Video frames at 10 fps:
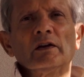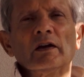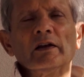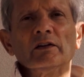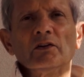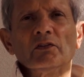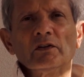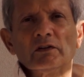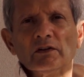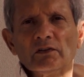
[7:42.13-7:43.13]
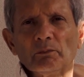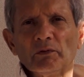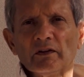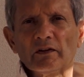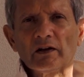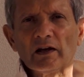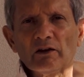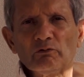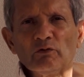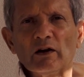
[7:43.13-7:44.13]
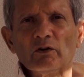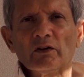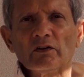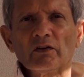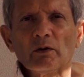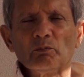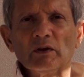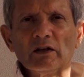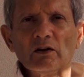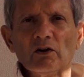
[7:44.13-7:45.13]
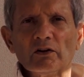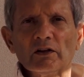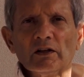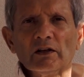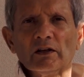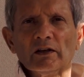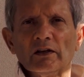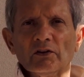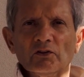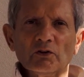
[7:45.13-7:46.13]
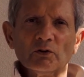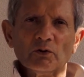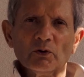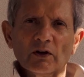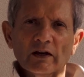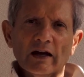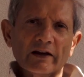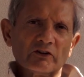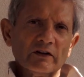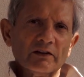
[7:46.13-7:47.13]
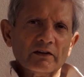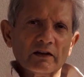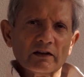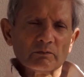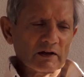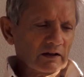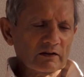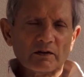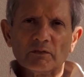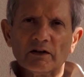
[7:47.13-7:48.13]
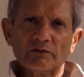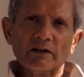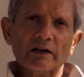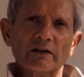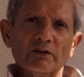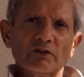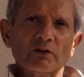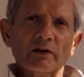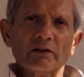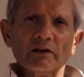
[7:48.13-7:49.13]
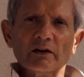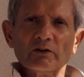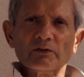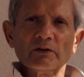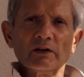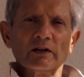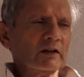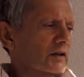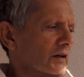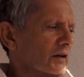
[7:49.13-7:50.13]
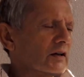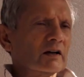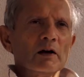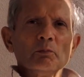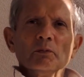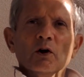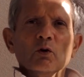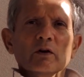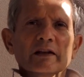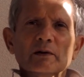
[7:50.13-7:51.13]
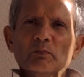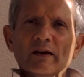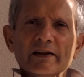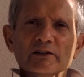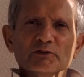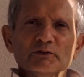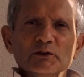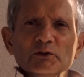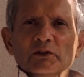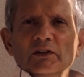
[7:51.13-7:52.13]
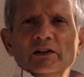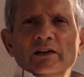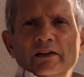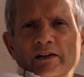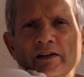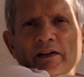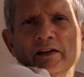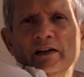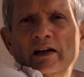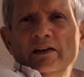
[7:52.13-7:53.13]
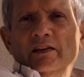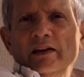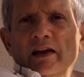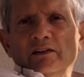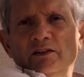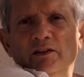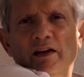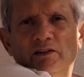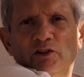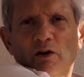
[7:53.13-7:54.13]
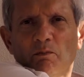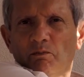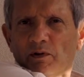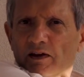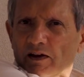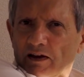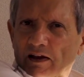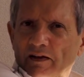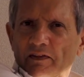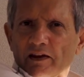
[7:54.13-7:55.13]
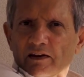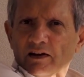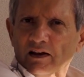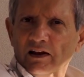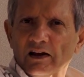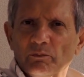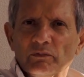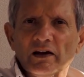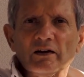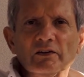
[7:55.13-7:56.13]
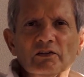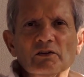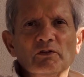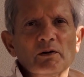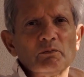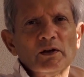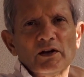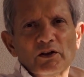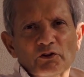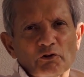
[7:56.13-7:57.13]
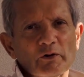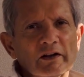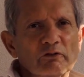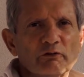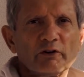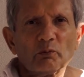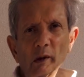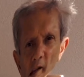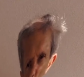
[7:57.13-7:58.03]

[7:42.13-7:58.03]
And it is certainly something that I have found has helped me a lot, is to actually think, in my case I'm a left-hander, so I think of holding a plate of food as I get to that top, and then come down as if I'm throwing a frisbee.